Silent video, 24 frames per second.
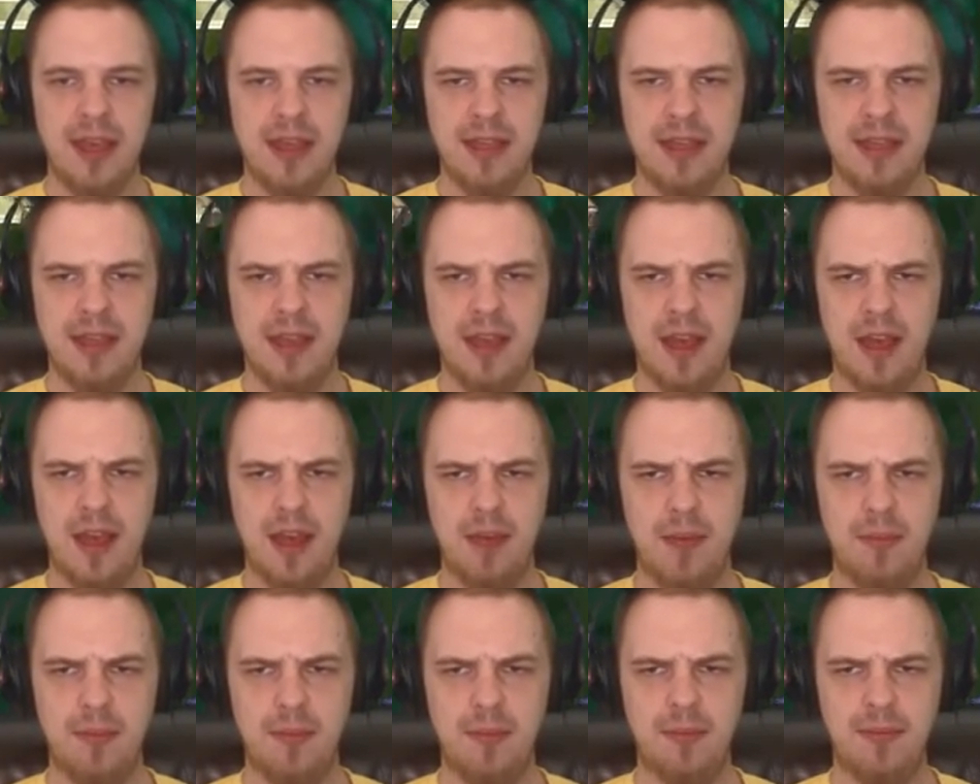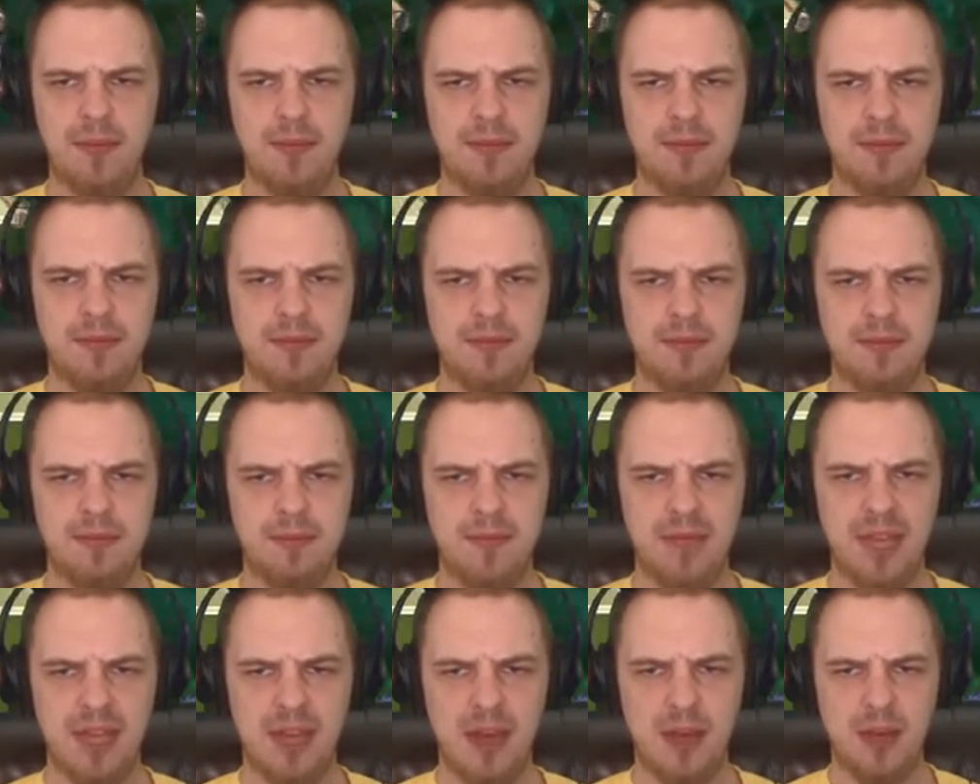And,
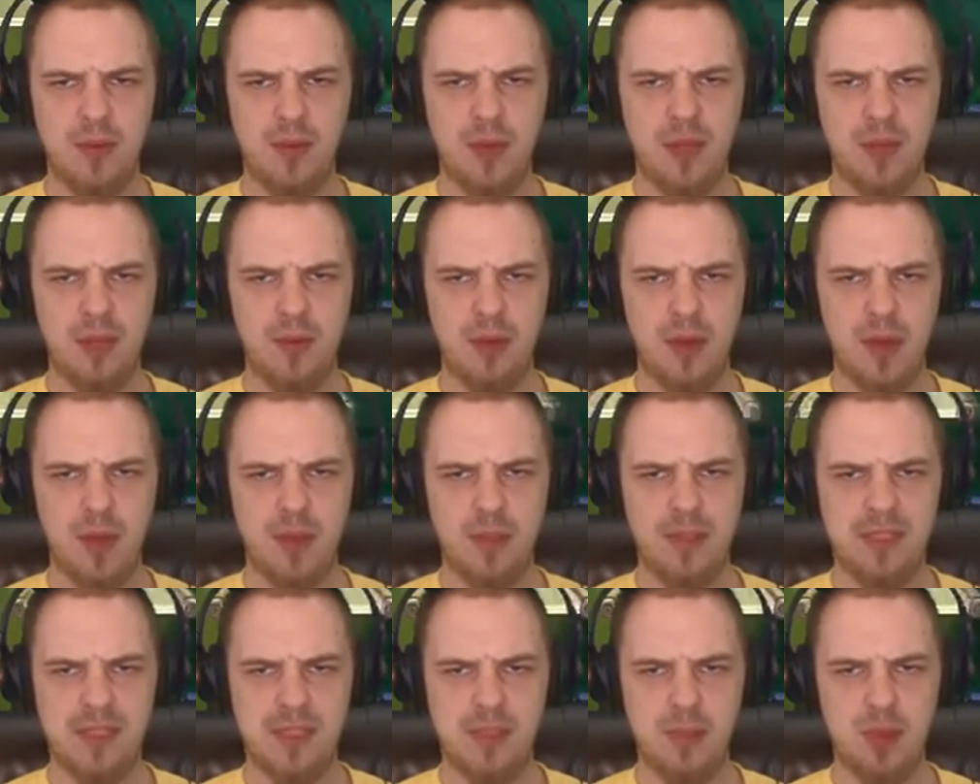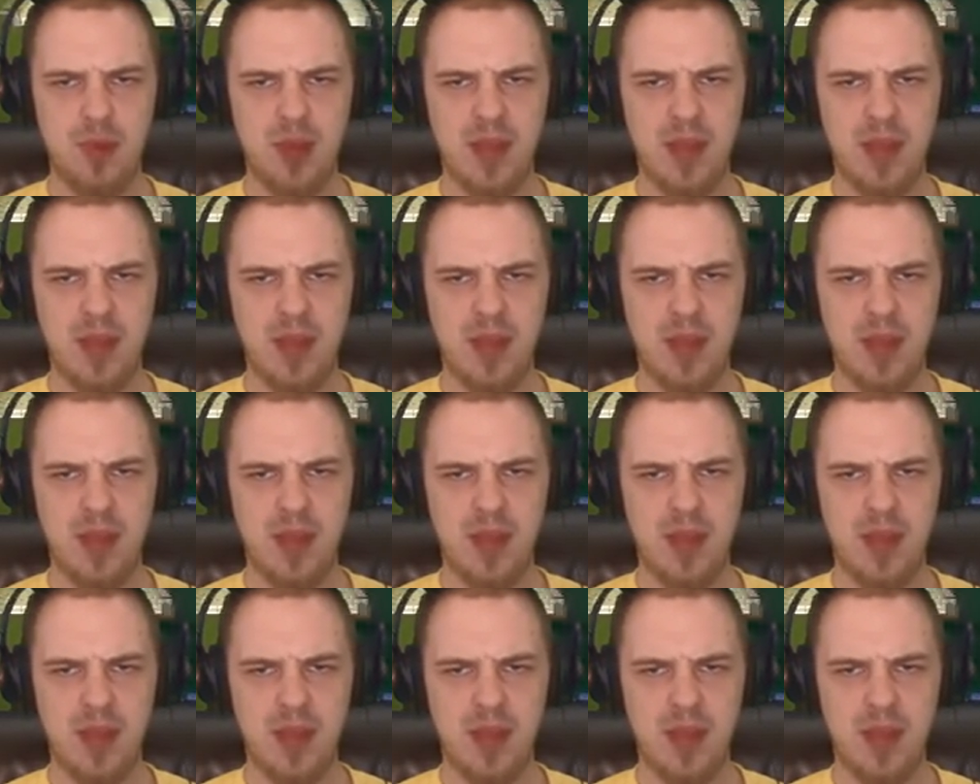yeah, we could probably